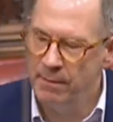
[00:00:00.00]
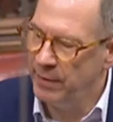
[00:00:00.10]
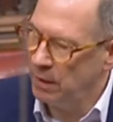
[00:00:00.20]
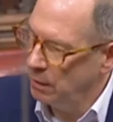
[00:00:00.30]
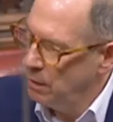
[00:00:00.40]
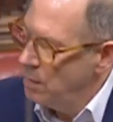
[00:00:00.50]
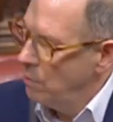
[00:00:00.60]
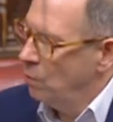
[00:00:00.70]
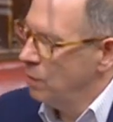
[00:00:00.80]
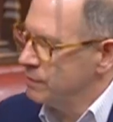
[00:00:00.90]
bill
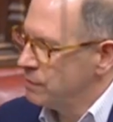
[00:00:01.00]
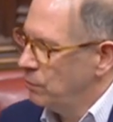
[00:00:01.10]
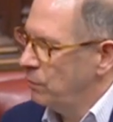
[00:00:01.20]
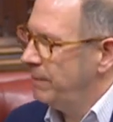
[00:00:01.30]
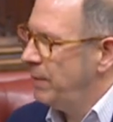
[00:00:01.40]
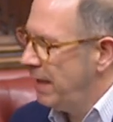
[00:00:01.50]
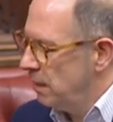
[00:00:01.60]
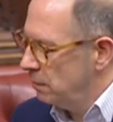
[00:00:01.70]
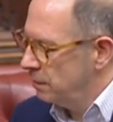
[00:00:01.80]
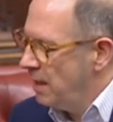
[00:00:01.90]
was
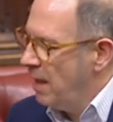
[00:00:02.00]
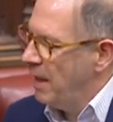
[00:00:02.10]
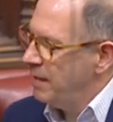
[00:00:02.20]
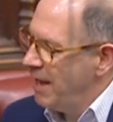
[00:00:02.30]
repealed, and